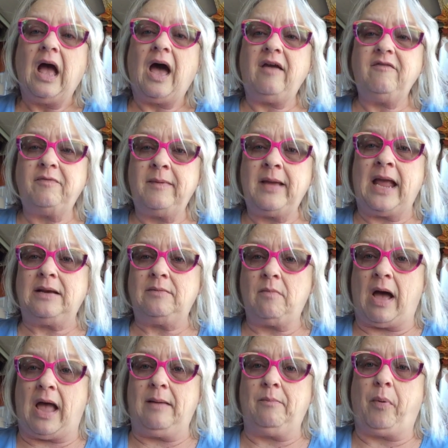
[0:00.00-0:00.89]
I've
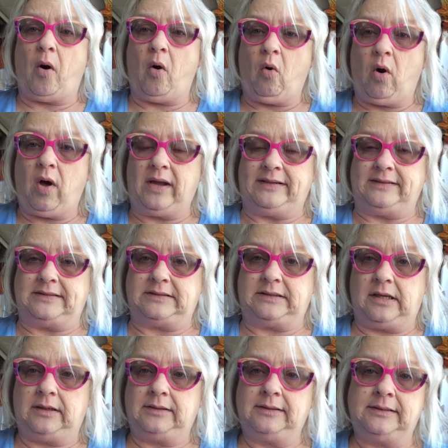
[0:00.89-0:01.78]
made my
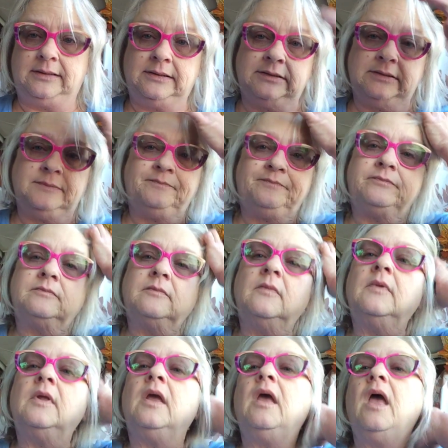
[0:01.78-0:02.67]
point.
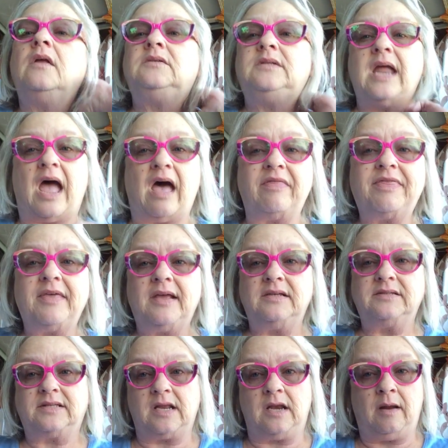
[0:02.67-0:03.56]
Death
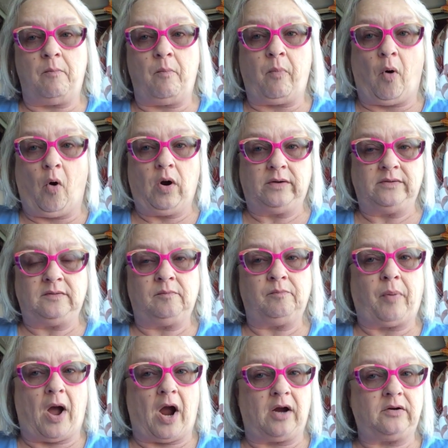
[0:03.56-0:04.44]
is an
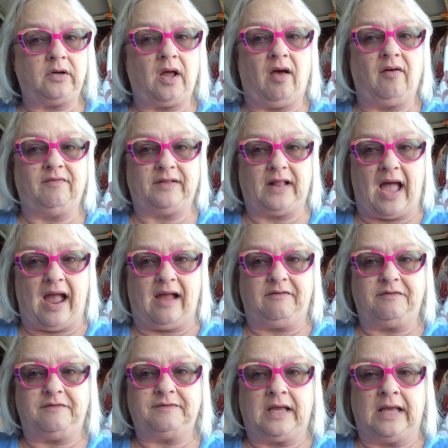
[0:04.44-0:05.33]
important part of
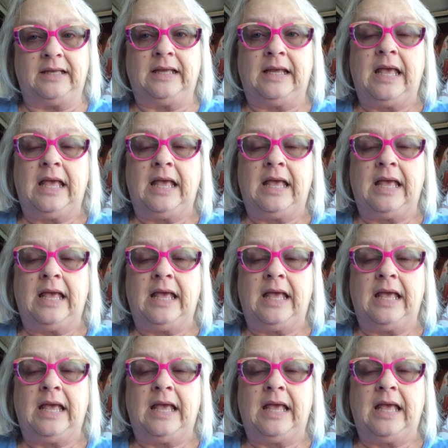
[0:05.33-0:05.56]
life.